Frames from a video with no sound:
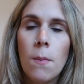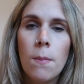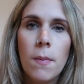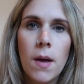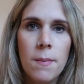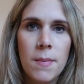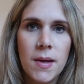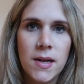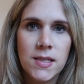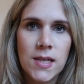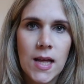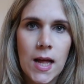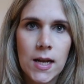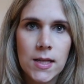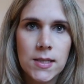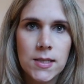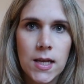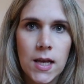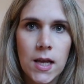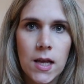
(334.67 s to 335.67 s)
my
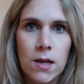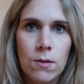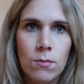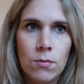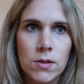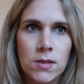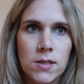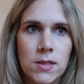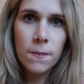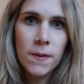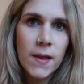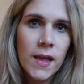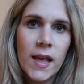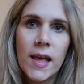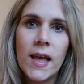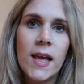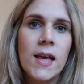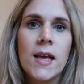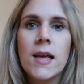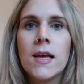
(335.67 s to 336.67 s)
mentality was
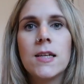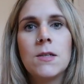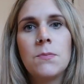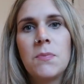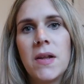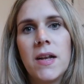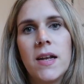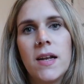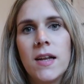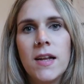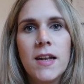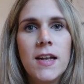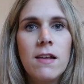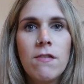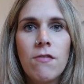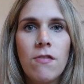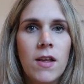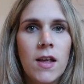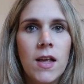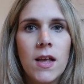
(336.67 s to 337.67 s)
he had been
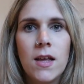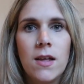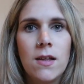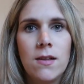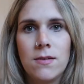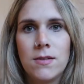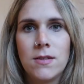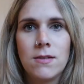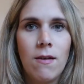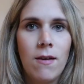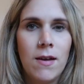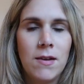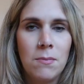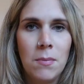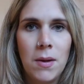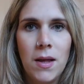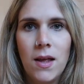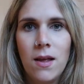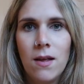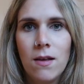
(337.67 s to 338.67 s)
living inside
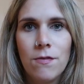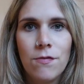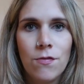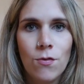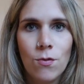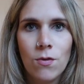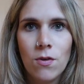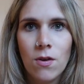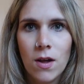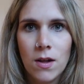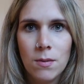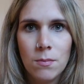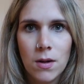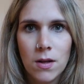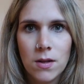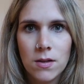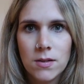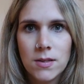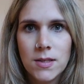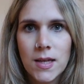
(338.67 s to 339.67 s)
me for 9
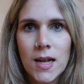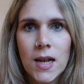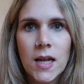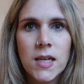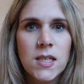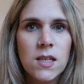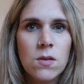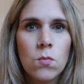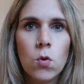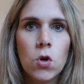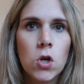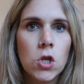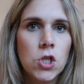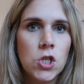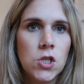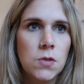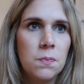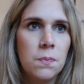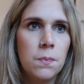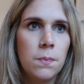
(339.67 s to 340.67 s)
months, and I didn't want
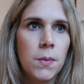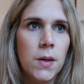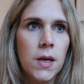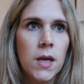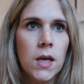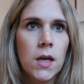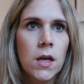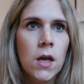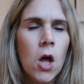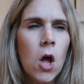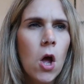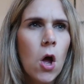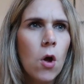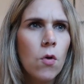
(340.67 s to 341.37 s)
to just be